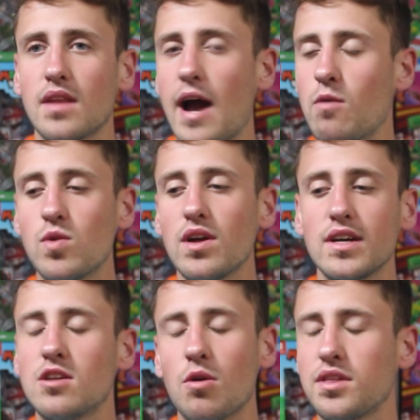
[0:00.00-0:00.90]
I
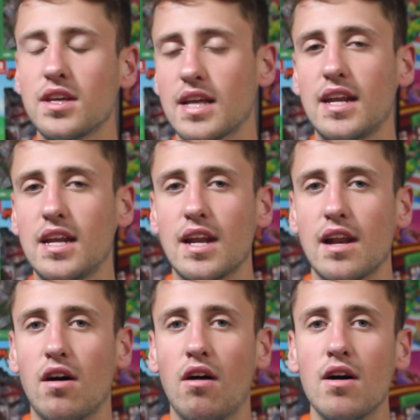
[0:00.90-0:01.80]
really don't think they need it
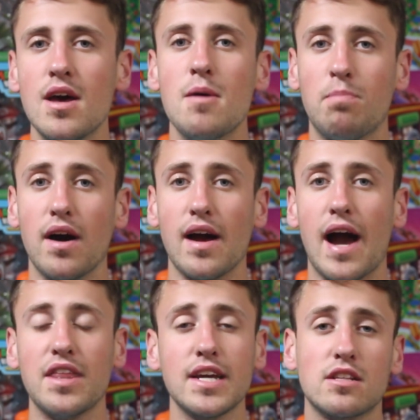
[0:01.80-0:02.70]
at all. But
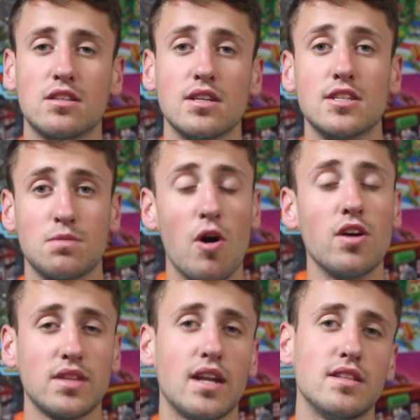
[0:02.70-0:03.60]
I think it's
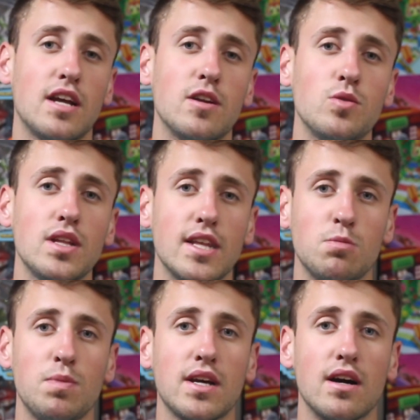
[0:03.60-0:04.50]
smart that Nintendo did
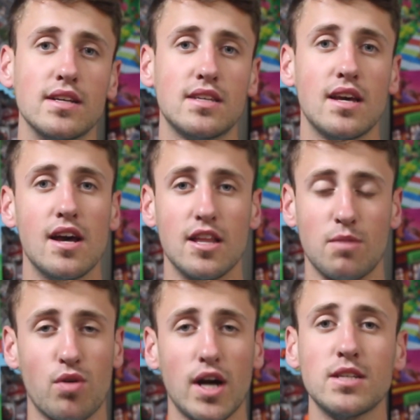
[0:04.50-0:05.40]
this because
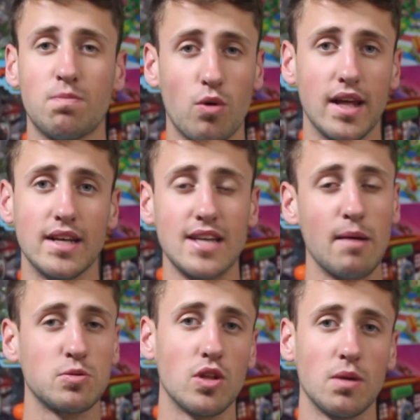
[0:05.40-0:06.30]
the price point is
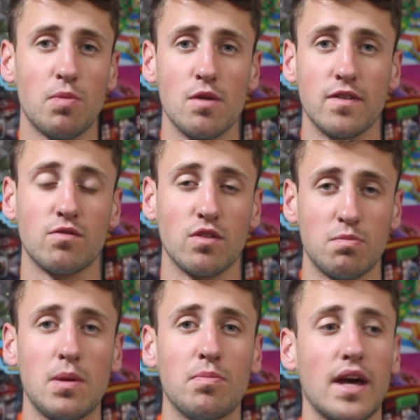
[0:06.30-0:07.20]
absolutely perfect for
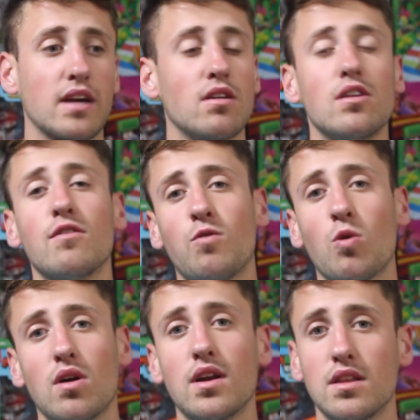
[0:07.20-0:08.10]
the people that couldn't
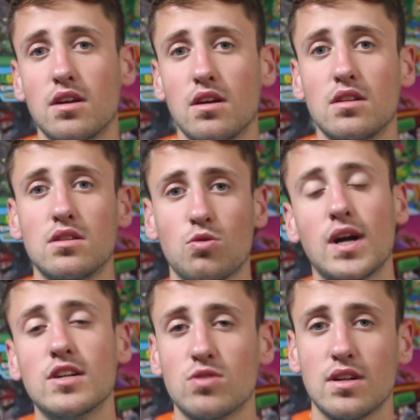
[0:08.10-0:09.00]
afford the
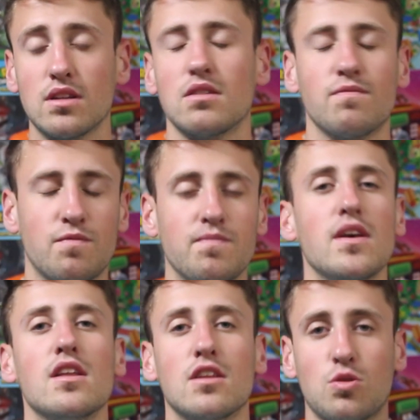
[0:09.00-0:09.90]
three hundred dollars,
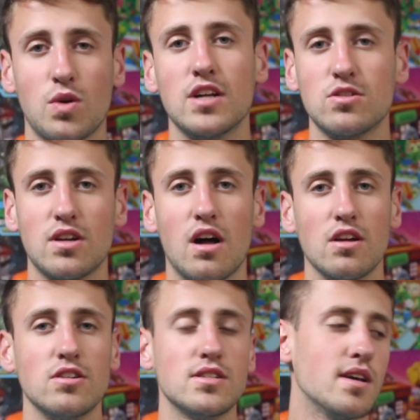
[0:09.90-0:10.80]
the, the three hundred
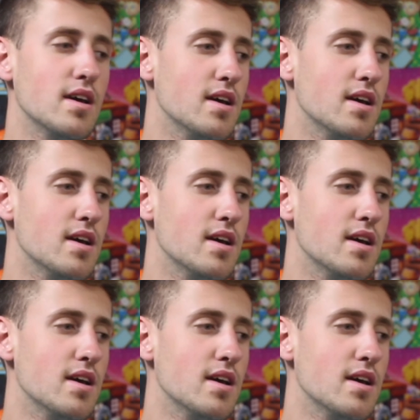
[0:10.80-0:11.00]
dollars.